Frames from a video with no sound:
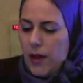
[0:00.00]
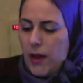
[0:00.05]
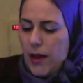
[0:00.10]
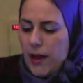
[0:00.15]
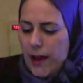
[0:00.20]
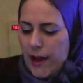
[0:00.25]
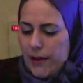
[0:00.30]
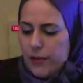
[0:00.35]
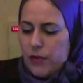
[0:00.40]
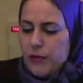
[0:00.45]

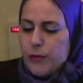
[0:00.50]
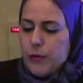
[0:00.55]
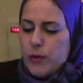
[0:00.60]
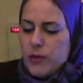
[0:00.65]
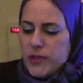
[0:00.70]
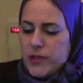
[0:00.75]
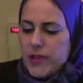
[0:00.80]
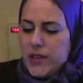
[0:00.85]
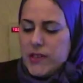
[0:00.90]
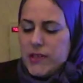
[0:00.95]
And of
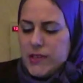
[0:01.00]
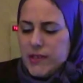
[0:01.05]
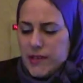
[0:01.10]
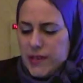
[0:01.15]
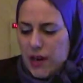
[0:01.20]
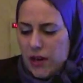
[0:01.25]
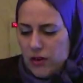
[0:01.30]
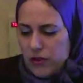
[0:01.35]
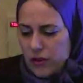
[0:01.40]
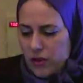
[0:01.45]
course, this is the
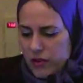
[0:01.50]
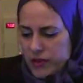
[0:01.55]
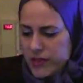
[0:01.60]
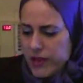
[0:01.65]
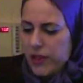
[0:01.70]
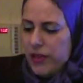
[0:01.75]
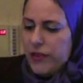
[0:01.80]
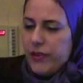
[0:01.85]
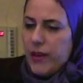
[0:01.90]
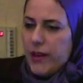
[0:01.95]

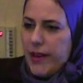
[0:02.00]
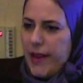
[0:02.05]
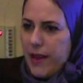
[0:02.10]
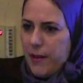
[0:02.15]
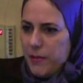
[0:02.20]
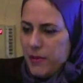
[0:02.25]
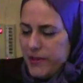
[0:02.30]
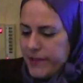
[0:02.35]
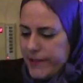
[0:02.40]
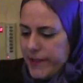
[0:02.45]
auxiliary
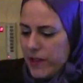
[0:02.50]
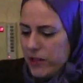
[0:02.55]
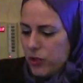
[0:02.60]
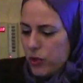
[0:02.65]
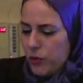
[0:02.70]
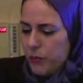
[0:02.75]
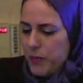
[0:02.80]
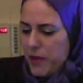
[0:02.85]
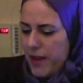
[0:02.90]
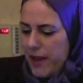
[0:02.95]
labels that
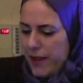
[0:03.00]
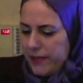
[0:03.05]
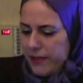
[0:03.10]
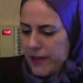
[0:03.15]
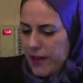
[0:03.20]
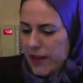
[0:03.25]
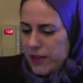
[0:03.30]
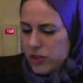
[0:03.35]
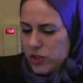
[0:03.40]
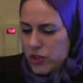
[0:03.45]
should be
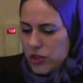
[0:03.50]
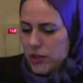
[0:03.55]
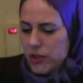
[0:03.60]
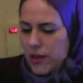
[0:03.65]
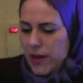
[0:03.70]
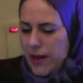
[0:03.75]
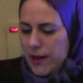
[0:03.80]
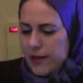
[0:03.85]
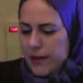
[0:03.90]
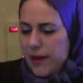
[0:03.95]
attached,
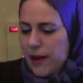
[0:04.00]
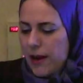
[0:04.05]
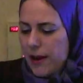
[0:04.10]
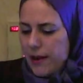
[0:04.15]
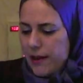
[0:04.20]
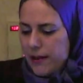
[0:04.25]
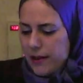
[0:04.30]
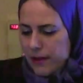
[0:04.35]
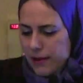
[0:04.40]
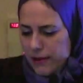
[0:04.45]
and
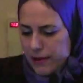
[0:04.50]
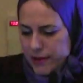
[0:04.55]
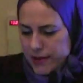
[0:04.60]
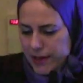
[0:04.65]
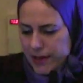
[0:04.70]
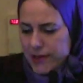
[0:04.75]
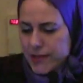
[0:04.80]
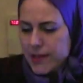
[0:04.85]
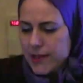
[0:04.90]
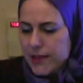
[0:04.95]
I
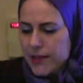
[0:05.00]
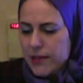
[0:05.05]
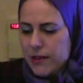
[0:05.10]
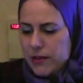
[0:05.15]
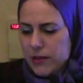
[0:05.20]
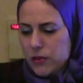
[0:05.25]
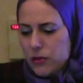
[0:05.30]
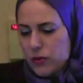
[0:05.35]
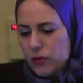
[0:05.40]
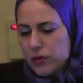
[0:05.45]
succeeded
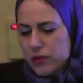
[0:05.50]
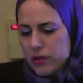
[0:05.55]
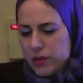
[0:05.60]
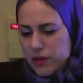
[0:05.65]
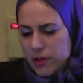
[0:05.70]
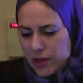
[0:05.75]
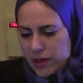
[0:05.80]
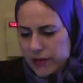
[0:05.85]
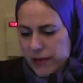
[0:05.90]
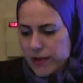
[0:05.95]
to
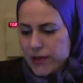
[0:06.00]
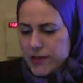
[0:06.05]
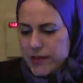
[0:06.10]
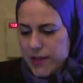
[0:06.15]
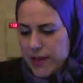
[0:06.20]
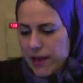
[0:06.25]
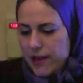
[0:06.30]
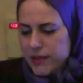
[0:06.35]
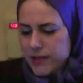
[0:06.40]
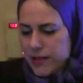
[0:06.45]
decrease
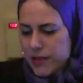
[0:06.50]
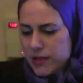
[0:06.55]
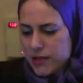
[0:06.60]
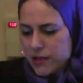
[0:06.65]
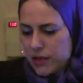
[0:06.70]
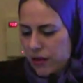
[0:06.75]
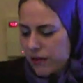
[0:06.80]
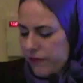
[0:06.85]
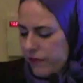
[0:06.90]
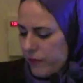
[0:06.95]
the incidence
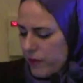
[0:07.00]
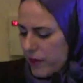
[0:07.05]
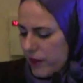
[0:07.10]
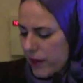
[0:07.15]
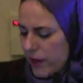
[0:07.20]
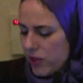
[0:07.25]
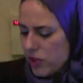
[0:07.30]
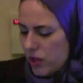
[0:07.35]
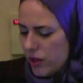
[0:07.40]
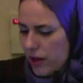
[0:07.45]
of
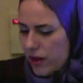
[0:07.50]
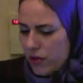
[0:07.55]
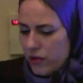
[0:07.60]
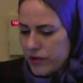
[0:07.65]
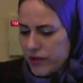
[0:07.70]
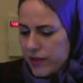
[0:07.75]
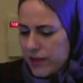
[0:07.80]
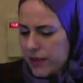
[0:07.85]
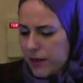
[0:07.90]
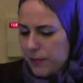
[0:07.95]
medication
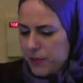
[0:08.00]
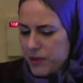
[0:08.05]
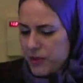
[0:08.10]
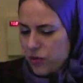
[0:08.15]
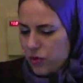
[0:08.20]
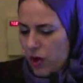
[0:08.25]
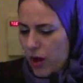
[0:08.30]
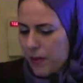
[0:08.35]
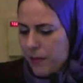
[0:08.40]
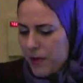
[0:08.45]
errors in the
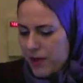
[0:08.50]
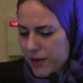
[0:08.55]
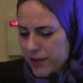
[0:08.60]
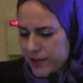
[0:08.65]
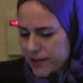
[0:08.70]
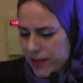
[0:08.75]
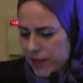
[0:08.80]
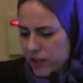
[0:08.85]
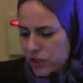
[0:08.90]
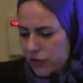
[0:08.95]
prescribing
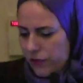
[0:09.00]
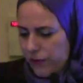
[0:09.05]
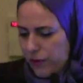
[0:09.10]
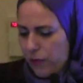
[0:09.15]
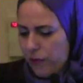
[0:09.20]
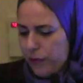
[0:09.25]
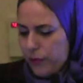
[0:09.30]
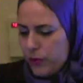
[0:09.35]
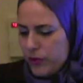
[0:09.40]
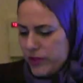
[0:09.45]
stage
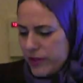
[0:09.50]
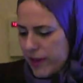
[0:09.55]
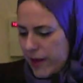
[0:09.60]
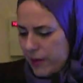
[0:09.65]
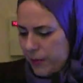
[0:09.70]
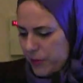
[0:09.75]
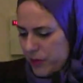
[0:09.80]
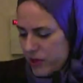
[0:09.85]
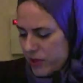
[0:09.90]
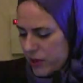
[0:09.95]
from
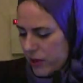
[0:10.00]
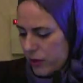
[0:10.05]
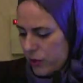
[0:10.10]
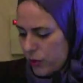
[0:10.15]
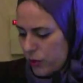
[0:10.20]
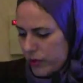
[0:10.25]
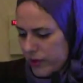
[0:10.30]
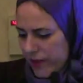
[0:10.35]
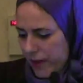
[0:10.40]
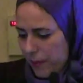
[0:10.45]
48%
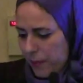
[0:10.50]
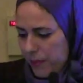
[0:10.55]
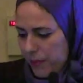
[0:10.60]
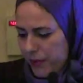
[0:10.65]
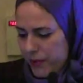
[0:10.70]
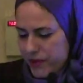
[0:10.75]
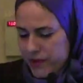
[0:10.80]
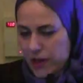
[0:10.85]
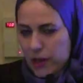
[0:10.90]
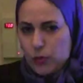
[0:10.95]
to
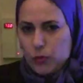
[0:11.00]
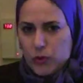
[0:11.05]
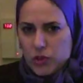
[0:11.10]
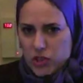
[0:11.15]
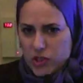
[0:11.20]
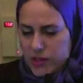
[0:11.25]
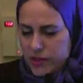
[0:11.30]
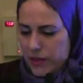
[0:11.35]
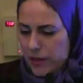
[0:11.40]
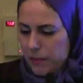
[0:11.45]
10%, which
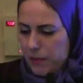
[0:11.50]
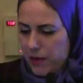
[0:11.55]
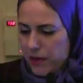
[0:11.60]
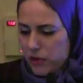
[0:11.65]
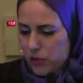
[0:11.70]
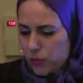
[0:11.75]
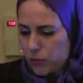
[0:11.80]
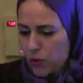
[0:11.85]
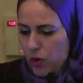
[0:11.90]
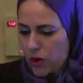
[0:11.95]
is the
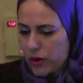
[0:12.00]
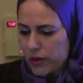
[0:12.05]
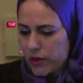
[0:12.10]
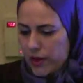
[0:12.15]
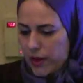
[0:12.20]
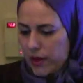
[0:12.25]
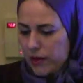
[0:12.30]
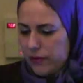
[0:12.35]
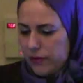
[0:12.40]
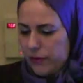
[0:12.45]
benchmark,
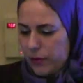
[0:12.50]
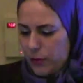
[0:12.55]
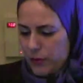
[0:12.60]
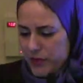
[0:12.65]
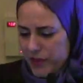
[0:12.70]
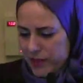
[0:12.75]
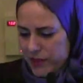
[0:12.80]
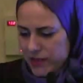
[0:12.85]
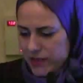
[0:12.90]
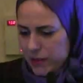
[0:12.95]
and from
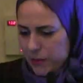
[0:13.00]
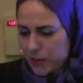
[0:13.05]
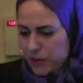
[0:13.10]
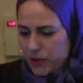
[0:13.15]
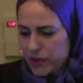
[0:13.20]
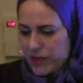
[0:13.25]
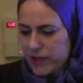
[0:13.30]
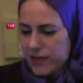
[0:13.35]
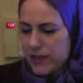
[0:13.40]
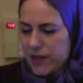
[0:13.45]

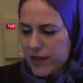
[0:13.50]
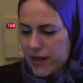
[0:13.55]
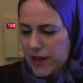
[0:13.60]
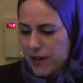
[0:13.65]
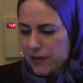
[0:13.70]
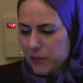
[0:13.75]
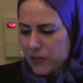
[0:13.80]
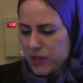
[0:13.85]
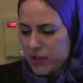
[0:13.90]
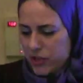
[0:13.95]
60% in the
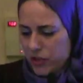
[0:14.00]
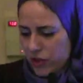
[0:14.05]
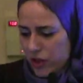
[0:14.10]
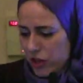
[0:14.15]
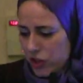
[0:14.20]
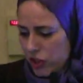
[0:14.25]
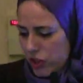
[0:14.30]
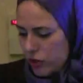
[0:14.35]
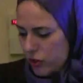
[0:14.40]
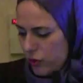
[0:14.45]

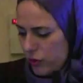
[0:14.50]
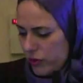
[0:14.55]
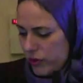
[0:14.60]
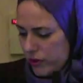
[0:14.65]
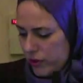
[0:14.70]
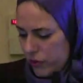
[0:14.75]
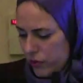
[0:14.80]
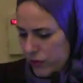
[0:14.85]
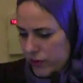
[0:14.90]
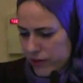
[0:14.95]
administration to
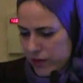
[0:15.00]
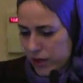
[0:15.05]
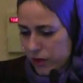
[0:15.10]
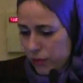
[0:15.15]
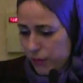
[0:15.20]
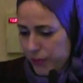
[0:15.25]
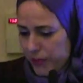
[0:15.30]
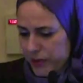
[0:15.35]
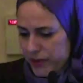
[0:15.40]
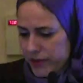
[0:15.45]

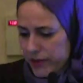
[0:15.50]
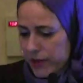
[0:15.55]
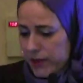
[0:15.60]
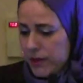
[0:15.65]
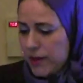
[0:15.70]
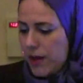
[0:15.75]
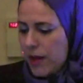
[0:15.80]
0%